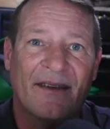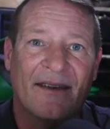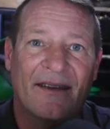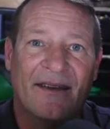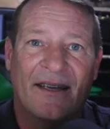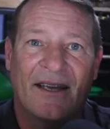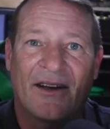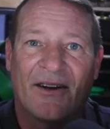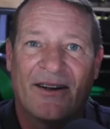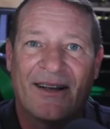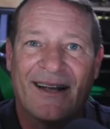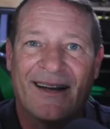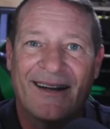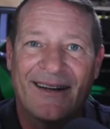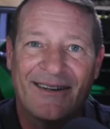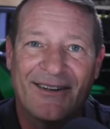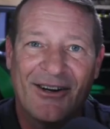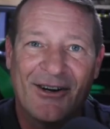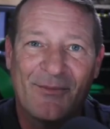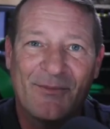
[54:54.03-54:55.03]
you know, kind of
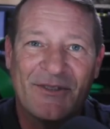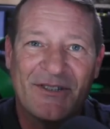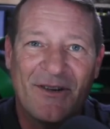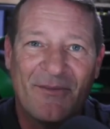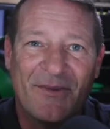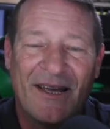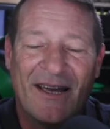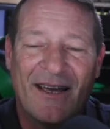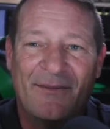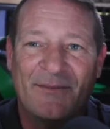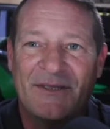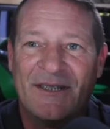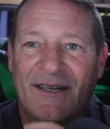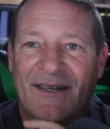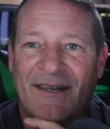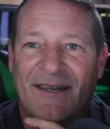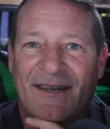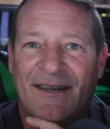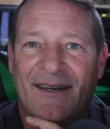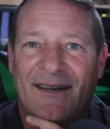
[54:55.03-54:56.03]
derp sometimes.
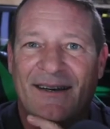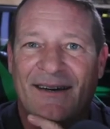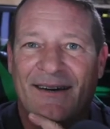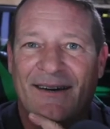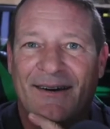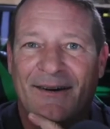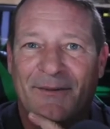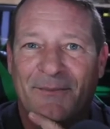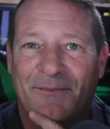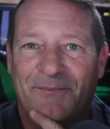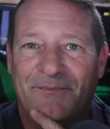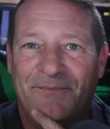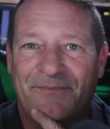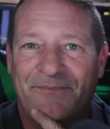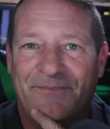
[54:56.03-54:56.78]
Um,